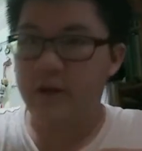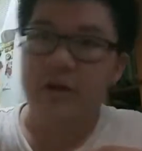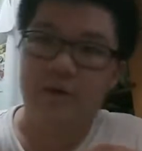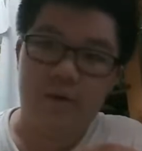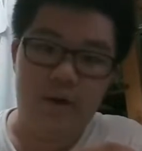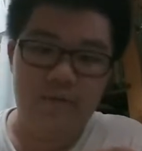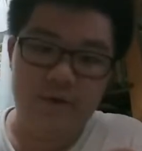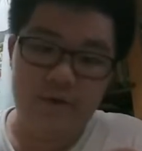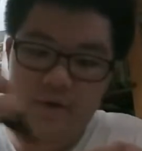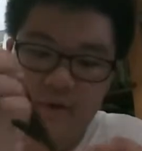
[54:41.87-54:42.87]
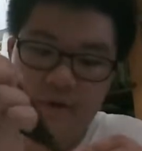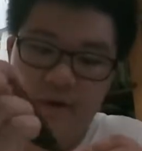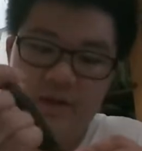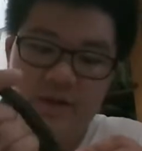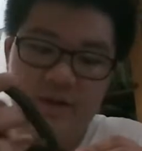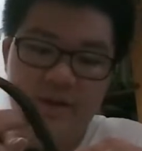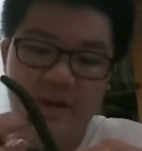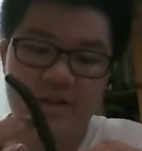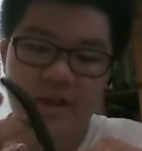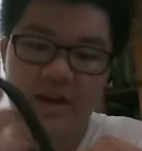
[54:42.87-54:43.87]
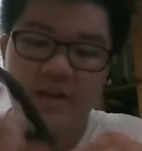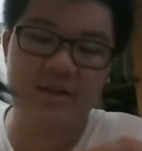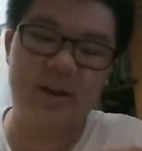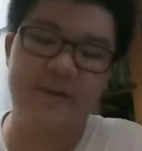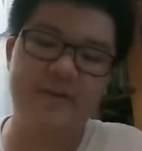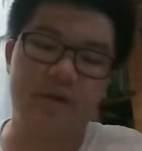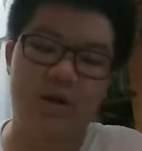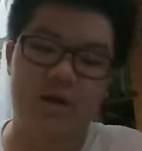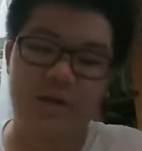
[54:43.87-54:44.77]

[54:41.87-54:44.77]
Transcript: Well, things have just gone 10 times wrong.